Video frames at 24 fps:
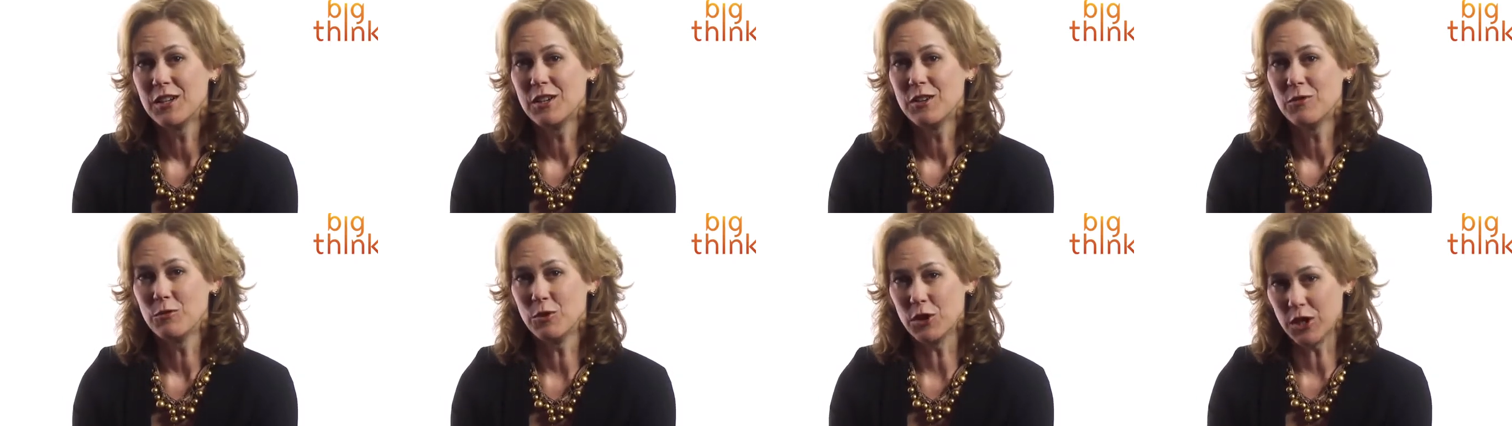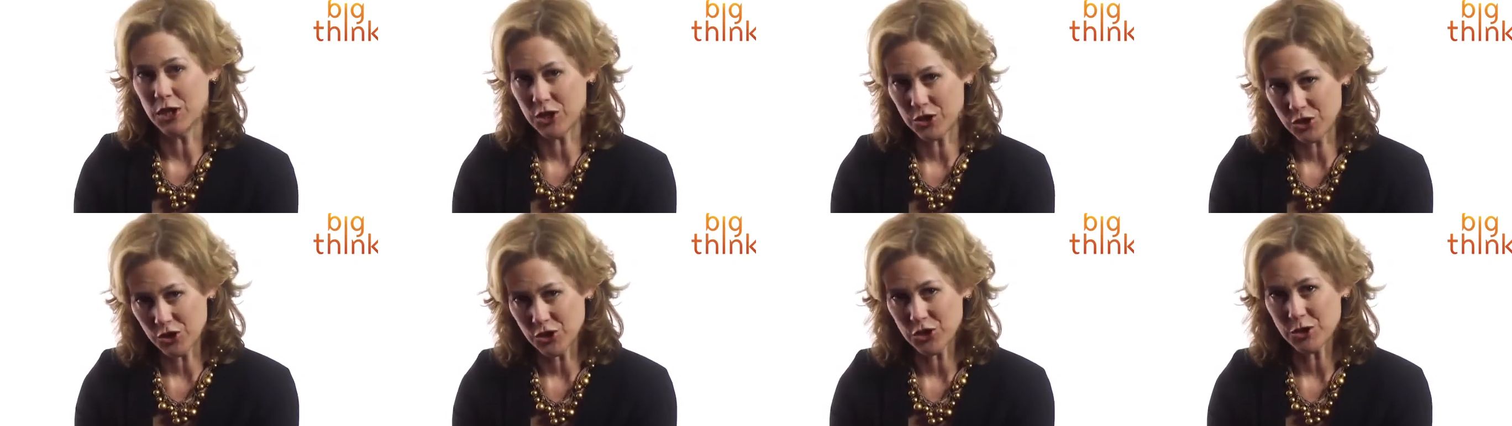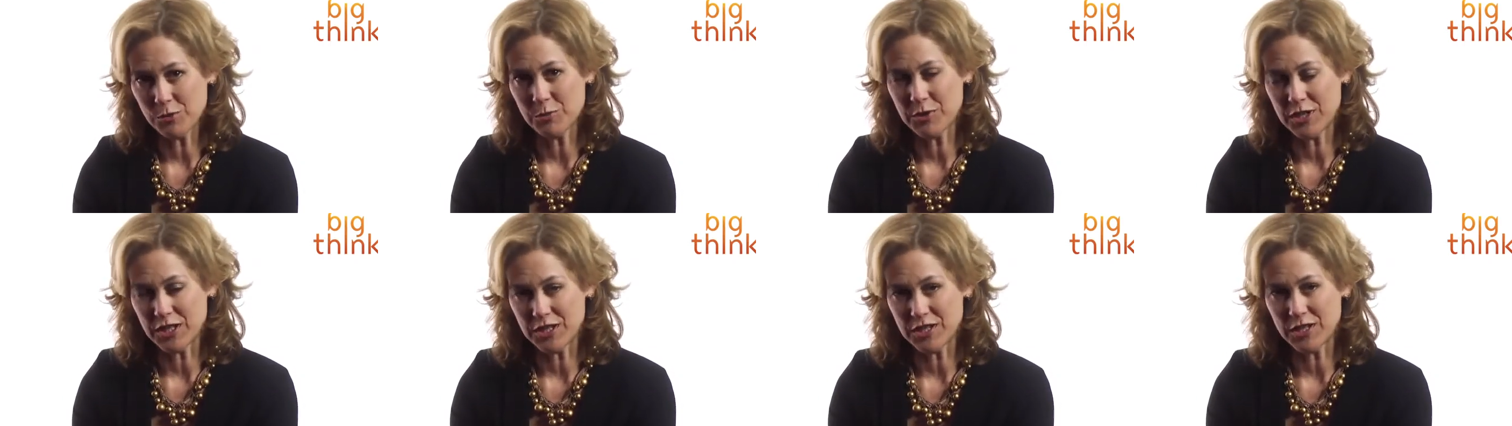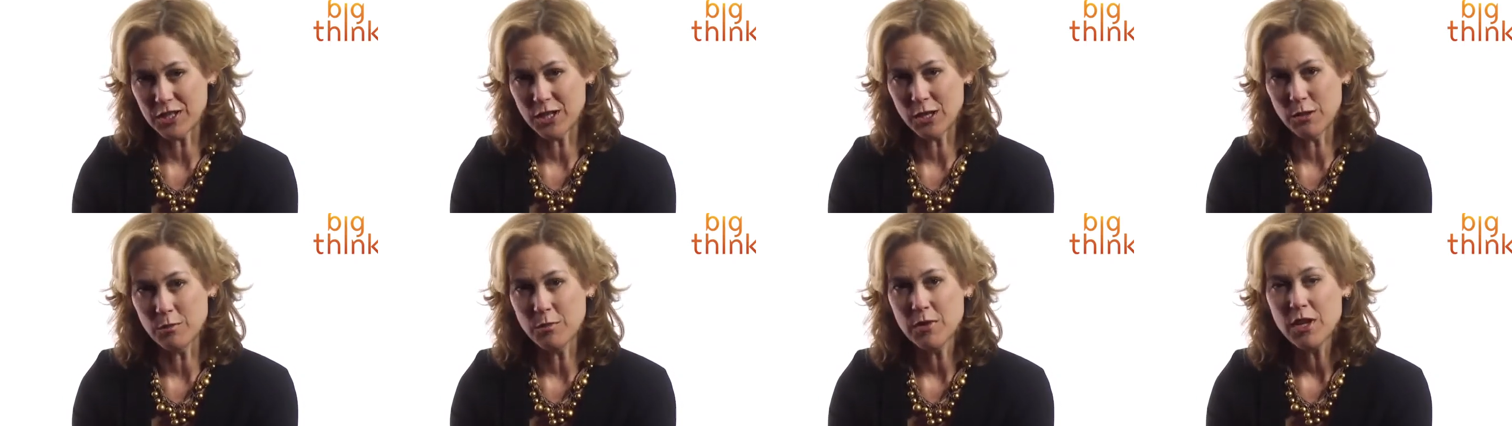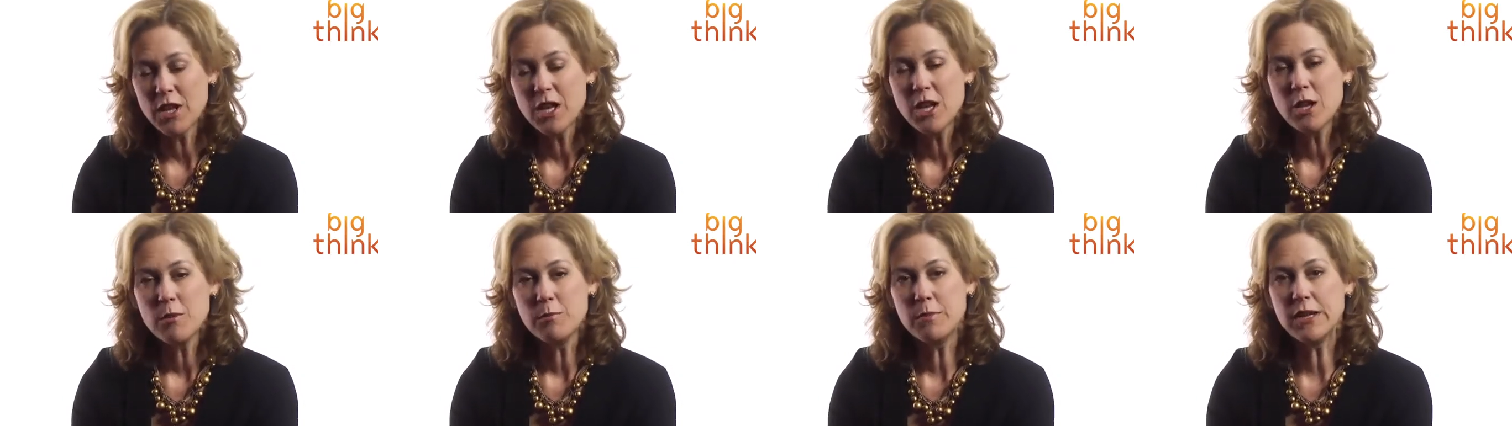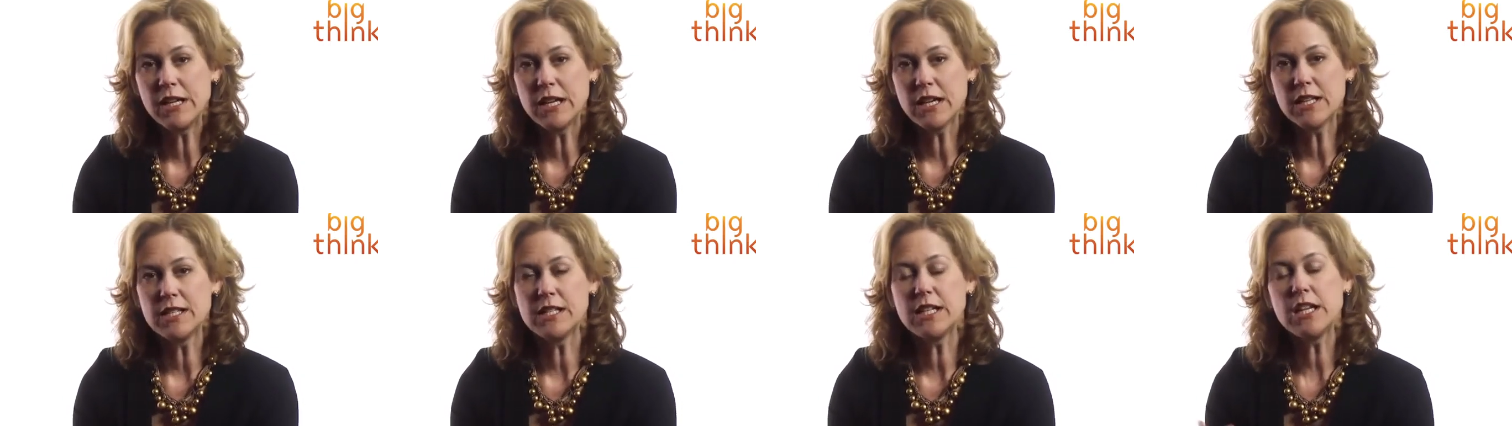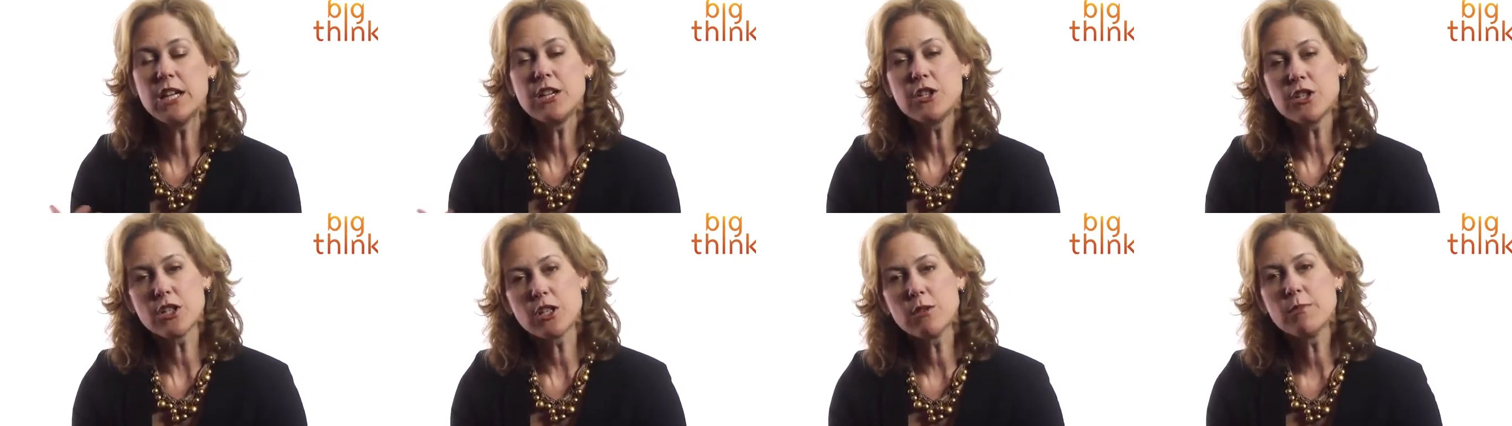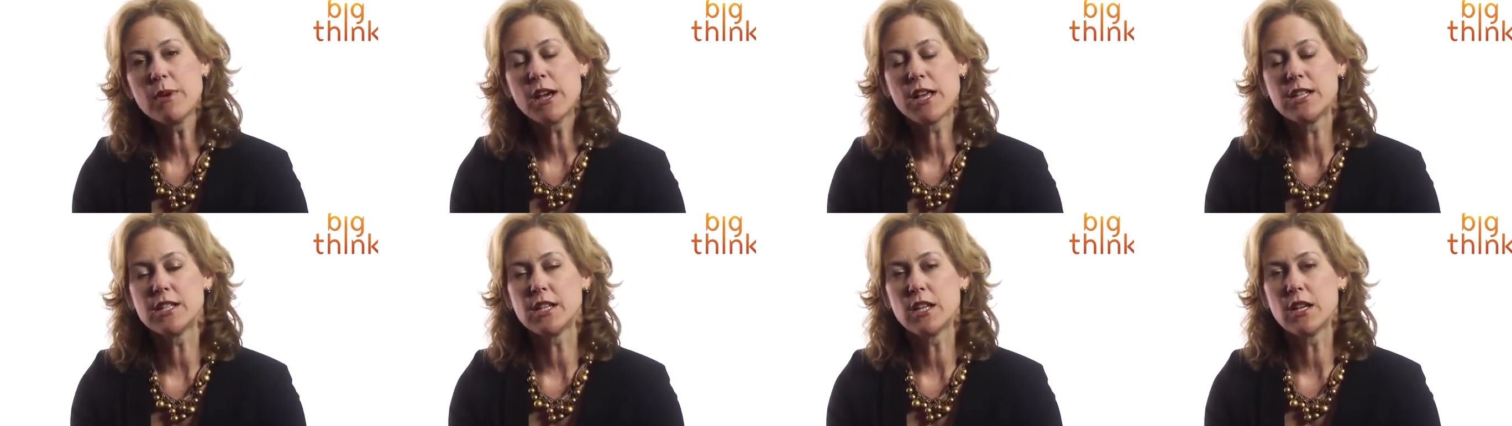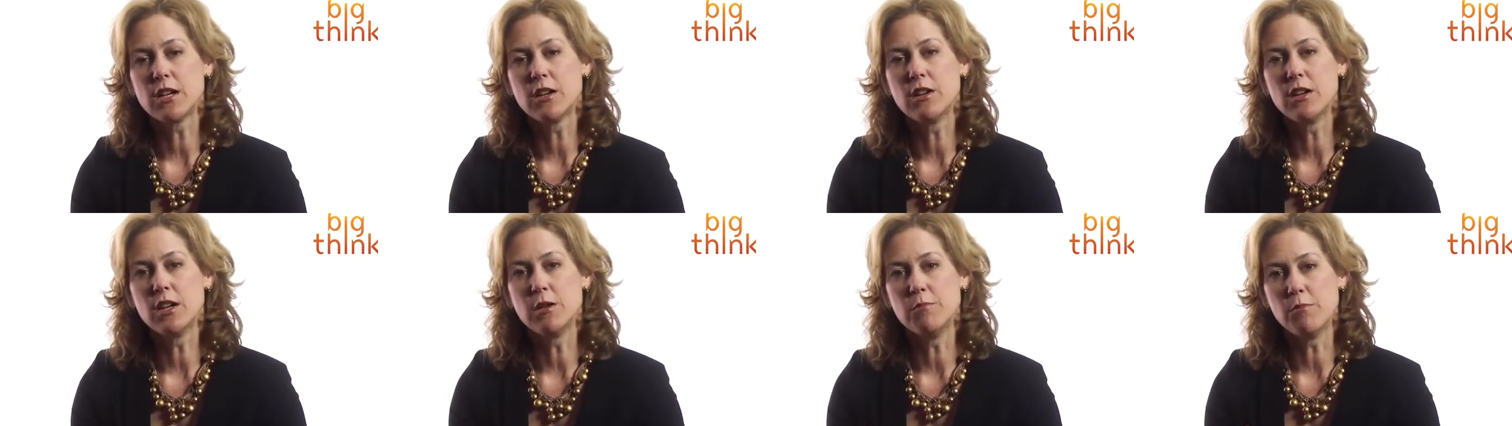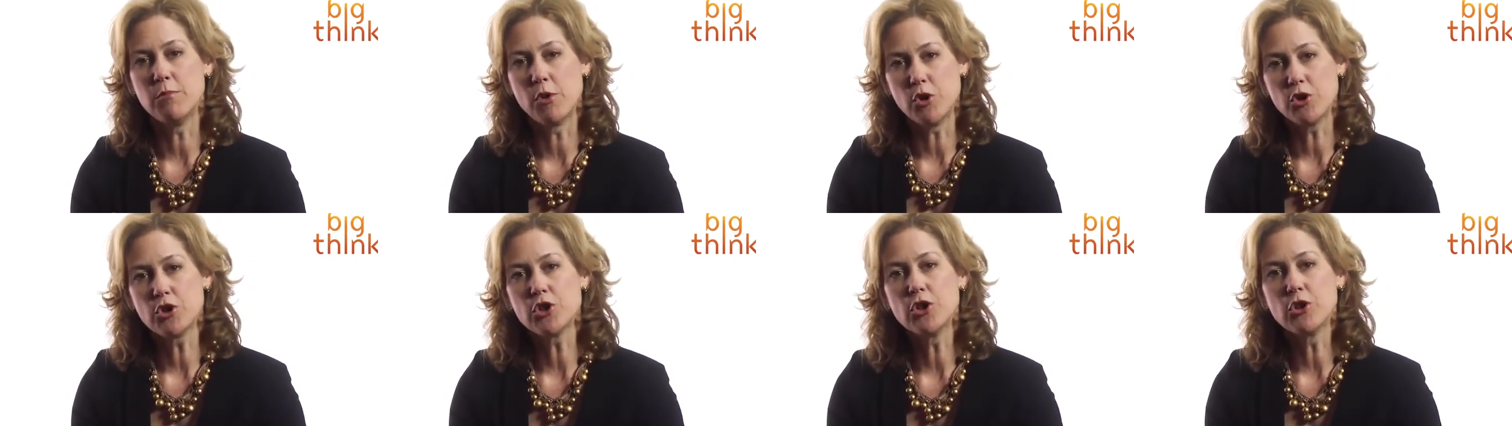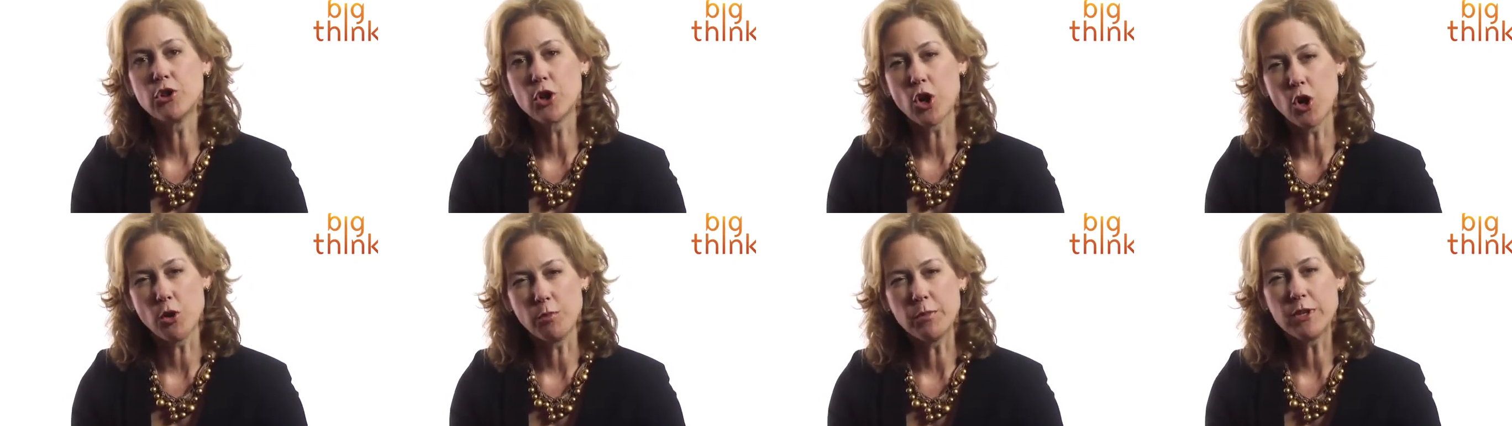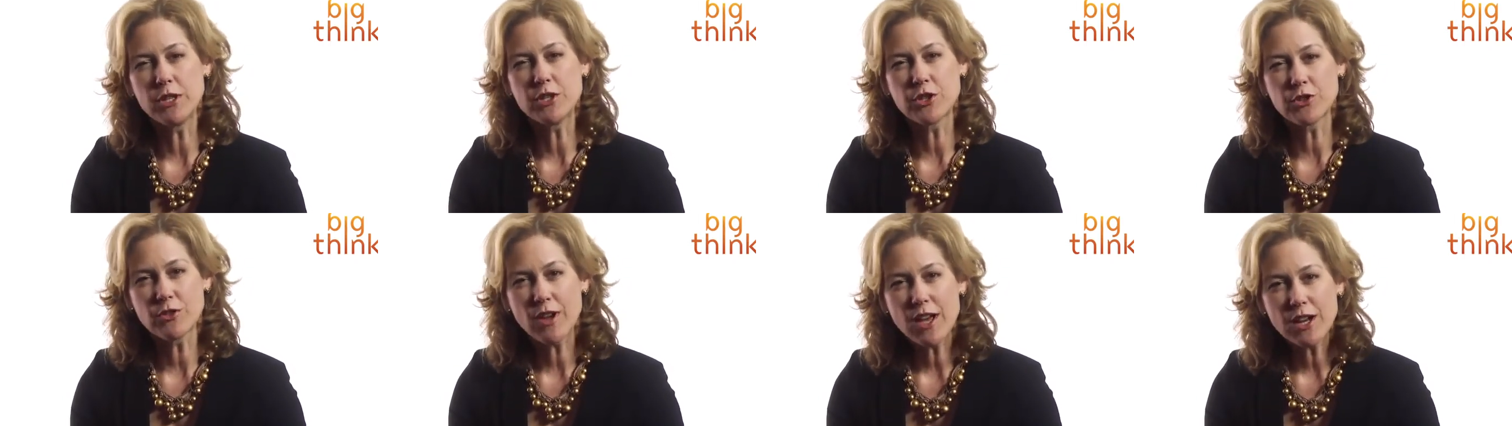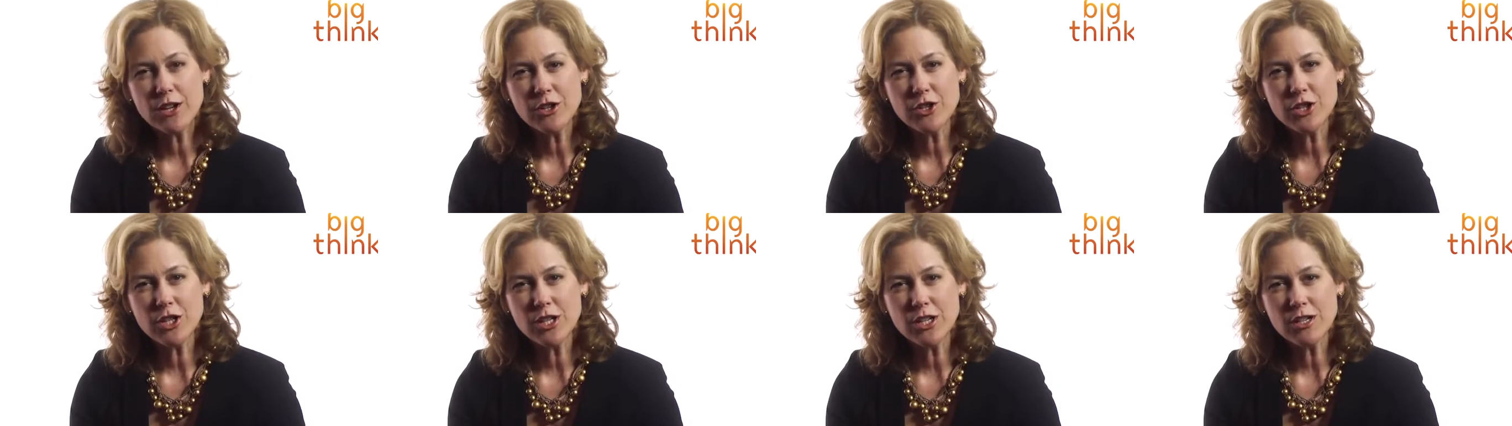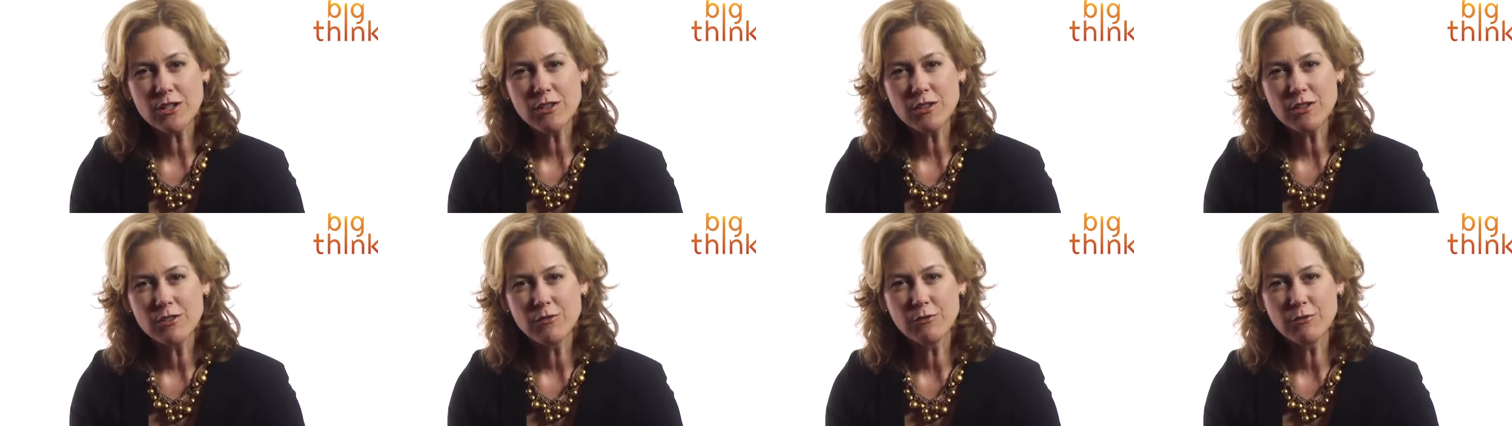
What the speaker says: relationship system because each of them has an emotional coping strategy